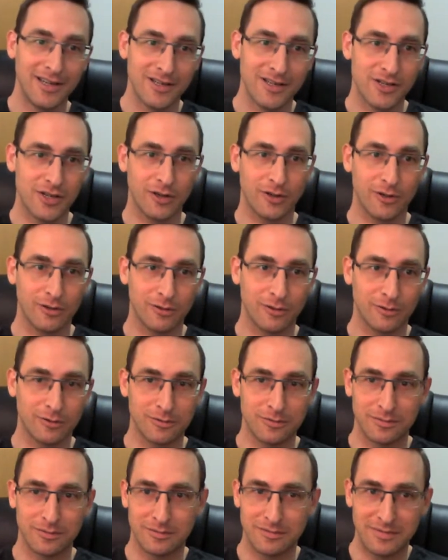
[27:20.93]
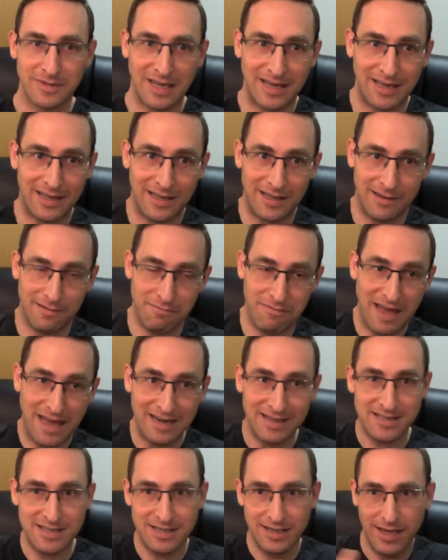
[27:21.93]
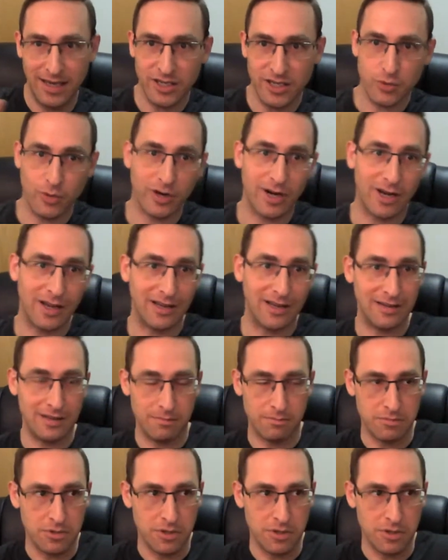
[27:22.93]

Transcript: So that is a case where